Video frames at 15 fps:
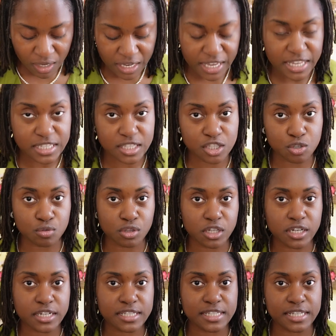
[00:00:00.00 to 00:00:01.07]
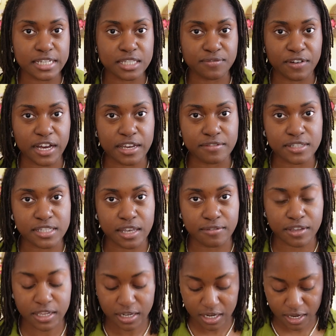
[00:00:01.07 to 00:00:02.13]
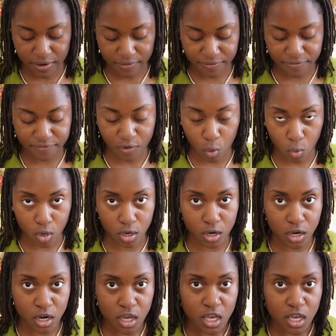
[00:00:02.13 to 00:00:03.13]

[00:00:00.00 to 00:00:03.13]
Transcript: is New Look 6574.